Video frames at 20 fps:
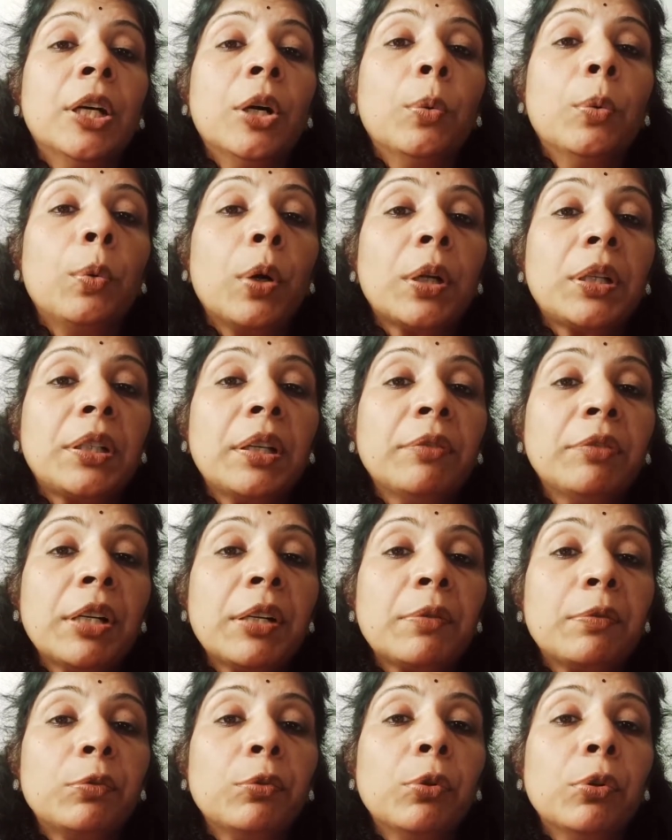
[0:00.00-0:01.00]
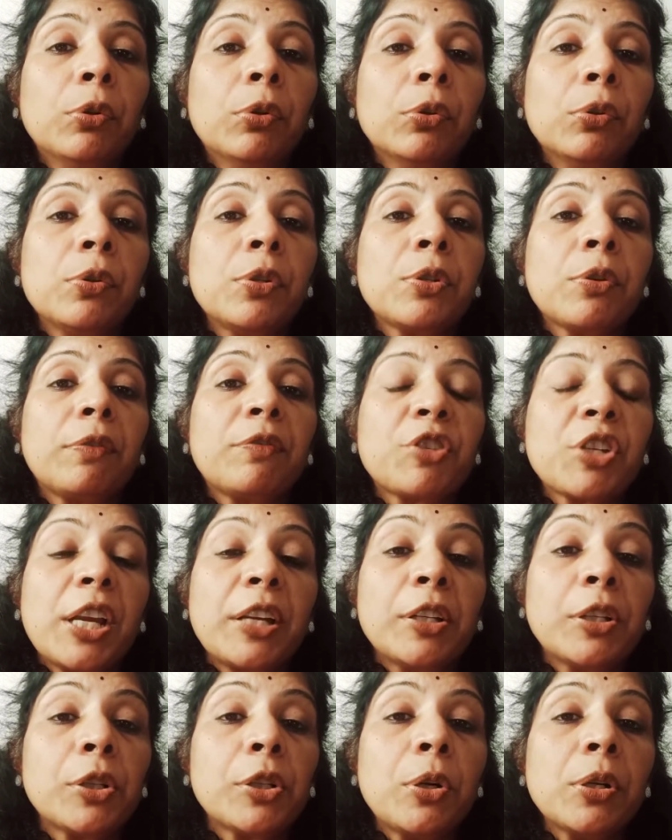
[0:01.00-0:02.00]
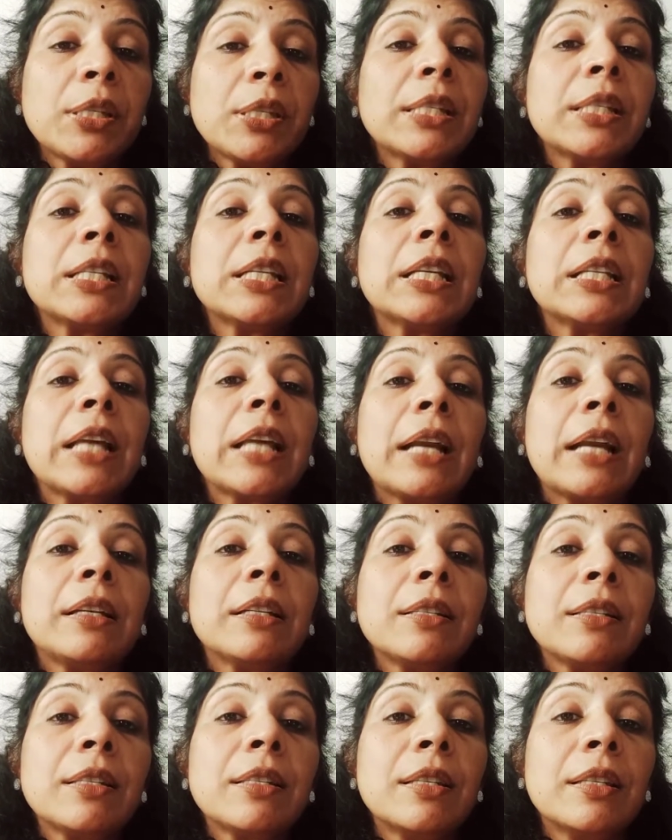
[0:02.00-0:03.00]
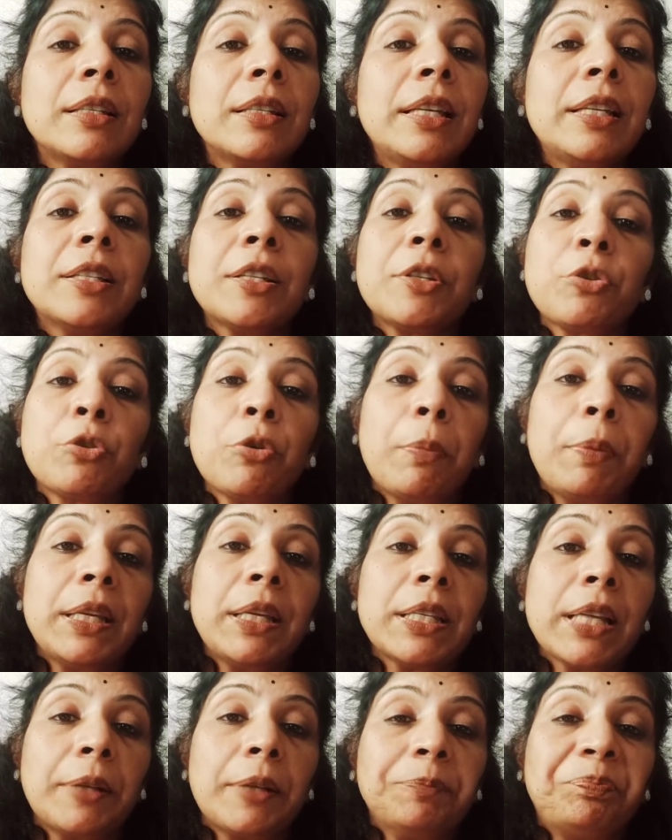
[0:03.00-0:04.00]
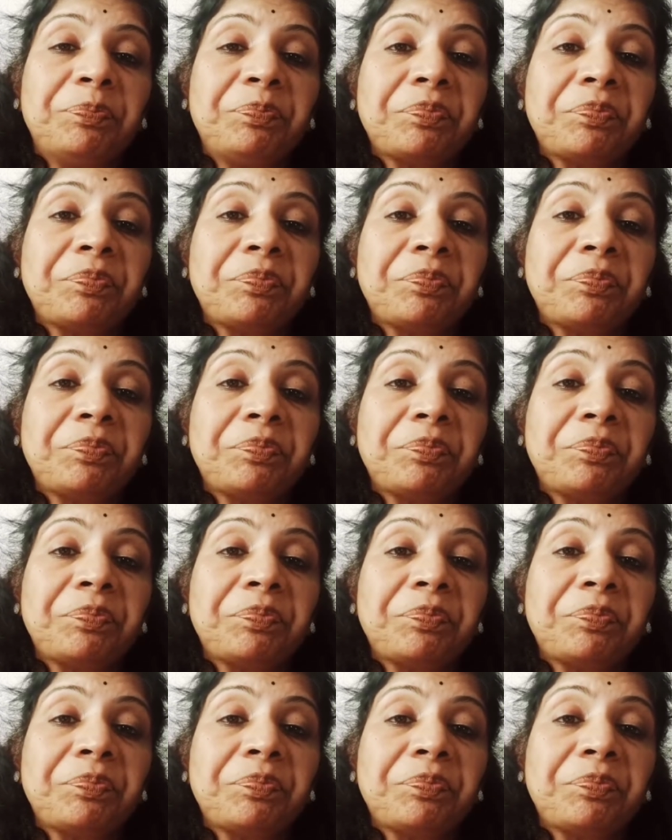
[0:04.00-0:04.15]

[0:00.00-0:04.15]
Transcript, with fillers: whatever woes of generosity that has needed to be done